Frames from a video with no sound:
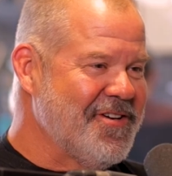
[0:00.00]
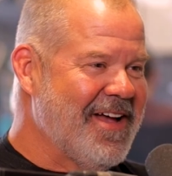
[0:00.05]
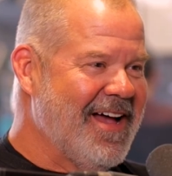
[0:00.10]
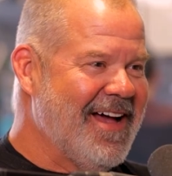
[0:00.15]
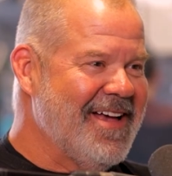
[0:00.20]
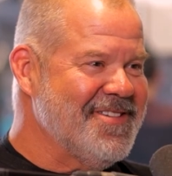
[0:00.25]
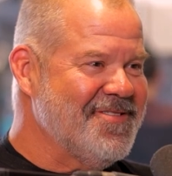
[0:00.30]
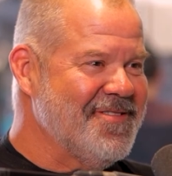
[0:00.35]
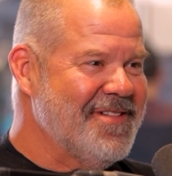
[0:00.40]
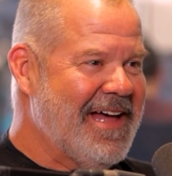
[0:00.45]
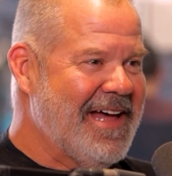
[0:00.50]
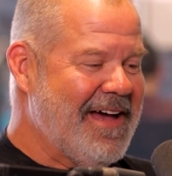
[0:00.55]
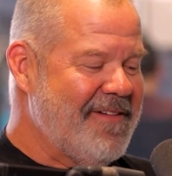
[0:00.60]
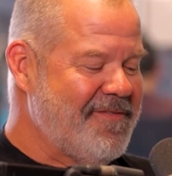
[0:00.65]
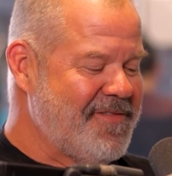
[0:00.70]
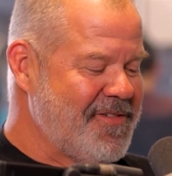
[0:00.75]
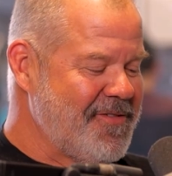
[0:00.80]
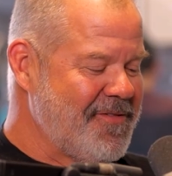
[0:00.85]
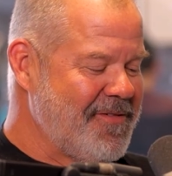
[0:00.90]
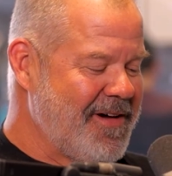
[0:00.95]
guys will
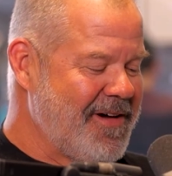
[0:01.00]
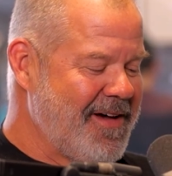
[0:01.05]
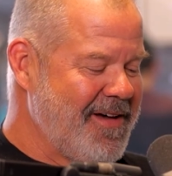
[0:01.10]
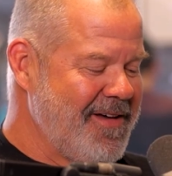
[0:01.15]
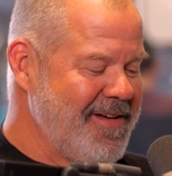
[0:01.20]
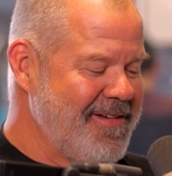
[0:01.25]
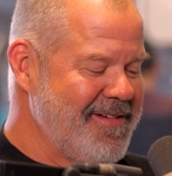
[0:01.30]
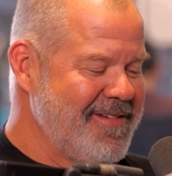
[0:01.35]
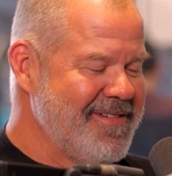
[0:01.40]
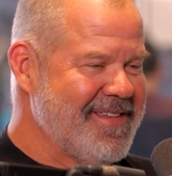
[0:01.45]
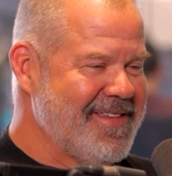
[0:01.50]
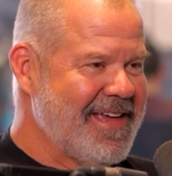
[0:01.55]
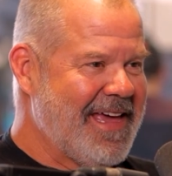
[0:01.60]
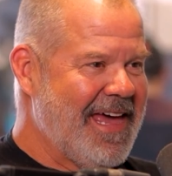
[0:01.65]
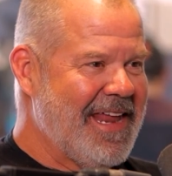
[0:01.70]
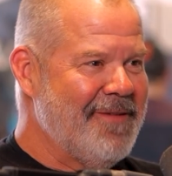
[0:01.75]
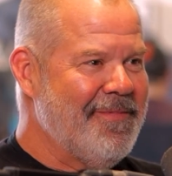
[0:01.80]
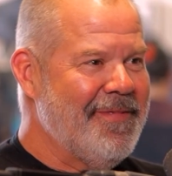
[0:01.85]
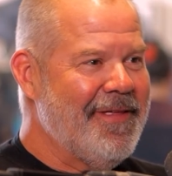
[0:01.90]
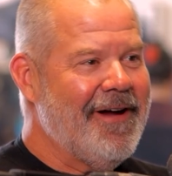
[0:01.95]
have to
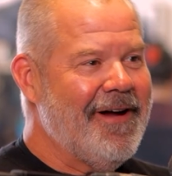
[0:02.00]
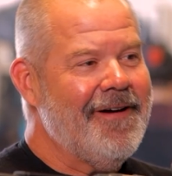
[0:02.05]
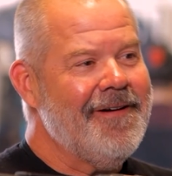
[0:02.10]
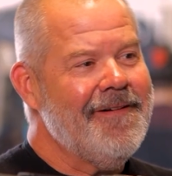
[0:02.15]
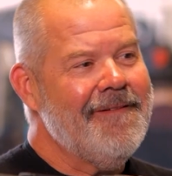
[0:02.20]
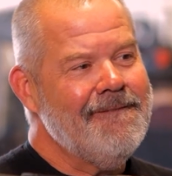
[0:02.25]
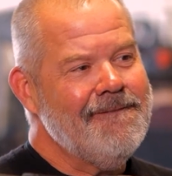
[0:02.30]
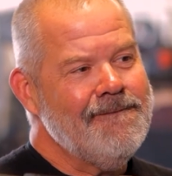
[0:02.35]
get them there.